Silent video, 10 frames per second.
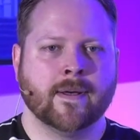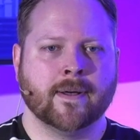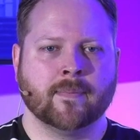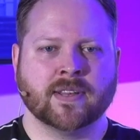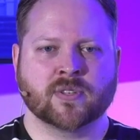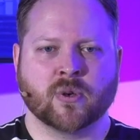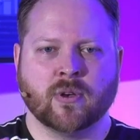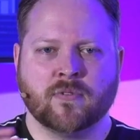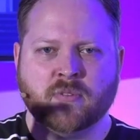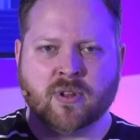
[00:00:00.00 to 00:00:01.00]
And
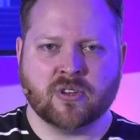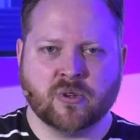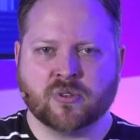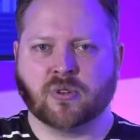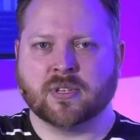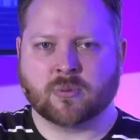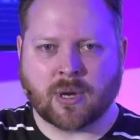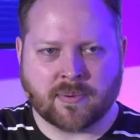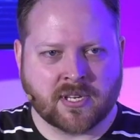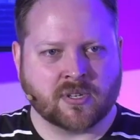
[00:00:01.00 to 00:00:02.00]
so if you've been used to this
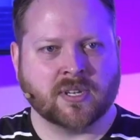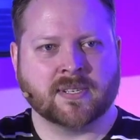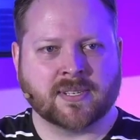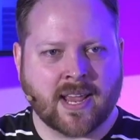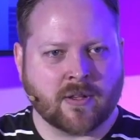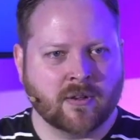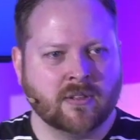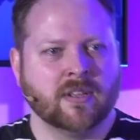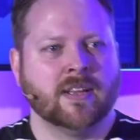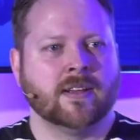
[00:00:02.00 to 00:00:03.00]
repetition and
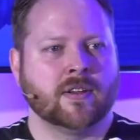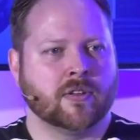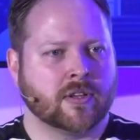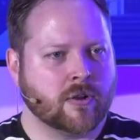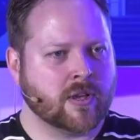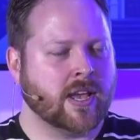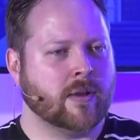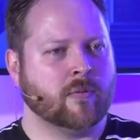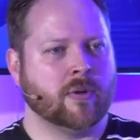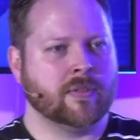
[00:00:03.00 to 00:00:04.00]
cycle, you're like,
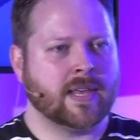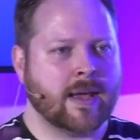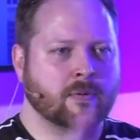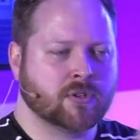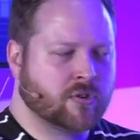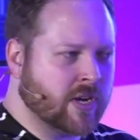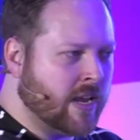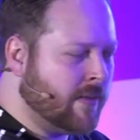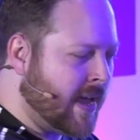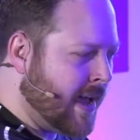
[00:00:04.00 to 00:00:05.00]
okay, well, that was
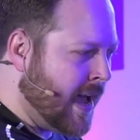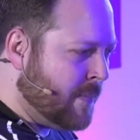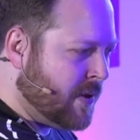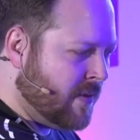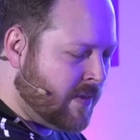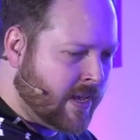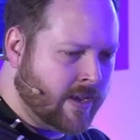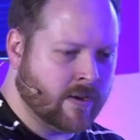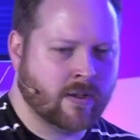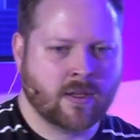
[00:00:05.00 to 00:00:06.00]
great. That happened
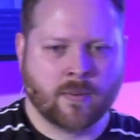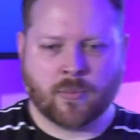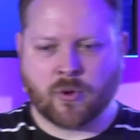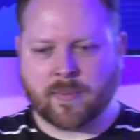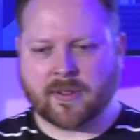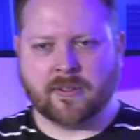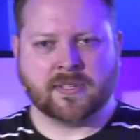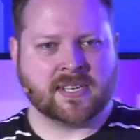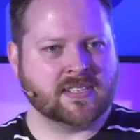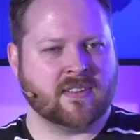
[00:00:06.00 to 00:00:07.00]
then. But what about all
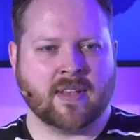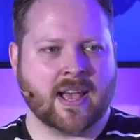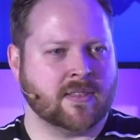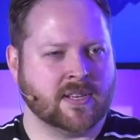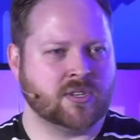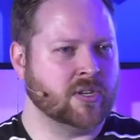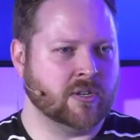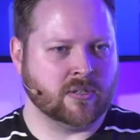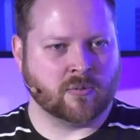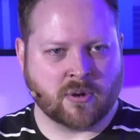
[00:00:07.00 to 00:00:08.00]
the sins I've had this
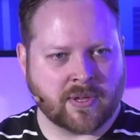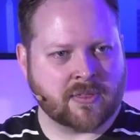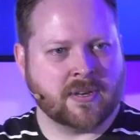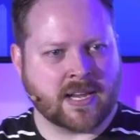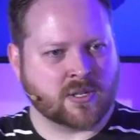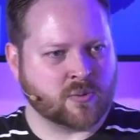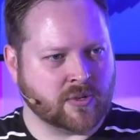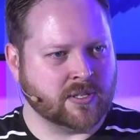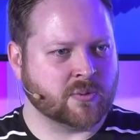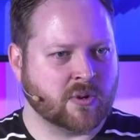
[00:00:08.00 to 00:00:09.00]
year? What about the next
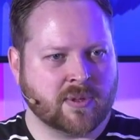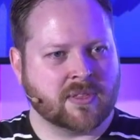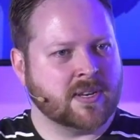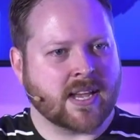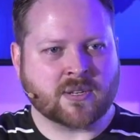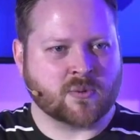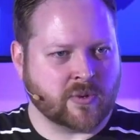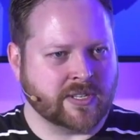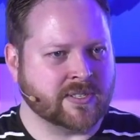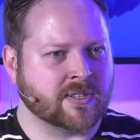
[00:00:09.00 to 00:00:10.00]
ones? What about the next
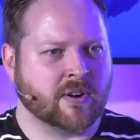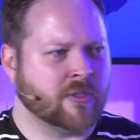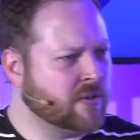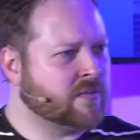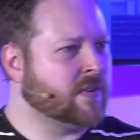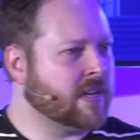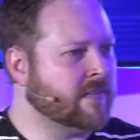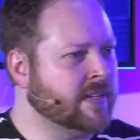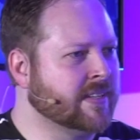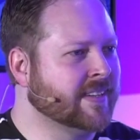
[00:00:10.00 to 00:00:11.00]
ones? Are those
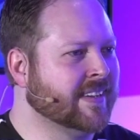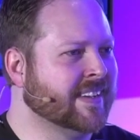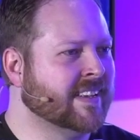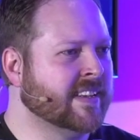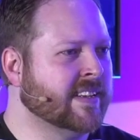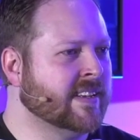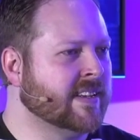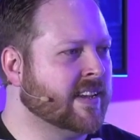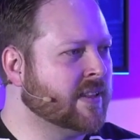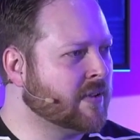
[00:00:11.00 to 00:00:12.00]
forgiven?
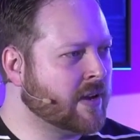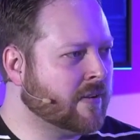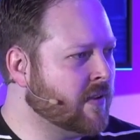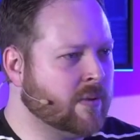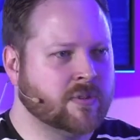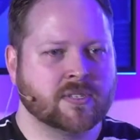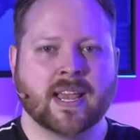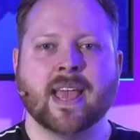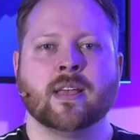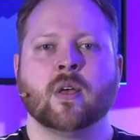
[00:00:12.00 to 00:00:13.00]
And the writer of Hebrews is
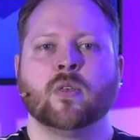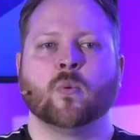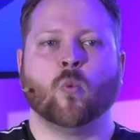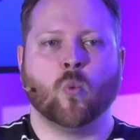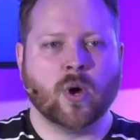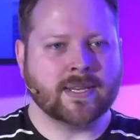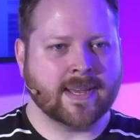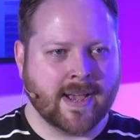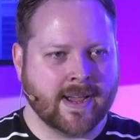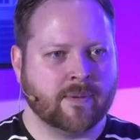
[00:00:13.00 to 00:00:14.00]
like, hey, one
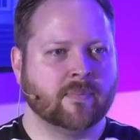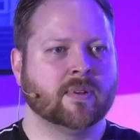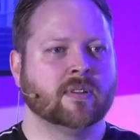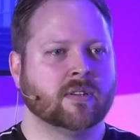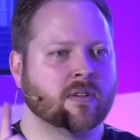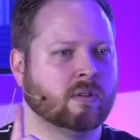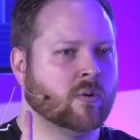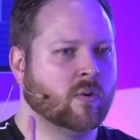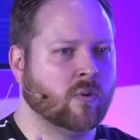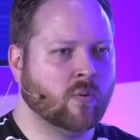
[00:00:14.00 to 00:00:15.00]
time,
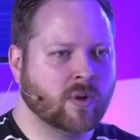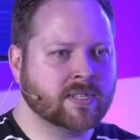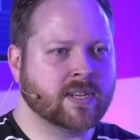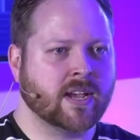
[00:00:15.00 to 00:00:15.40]
one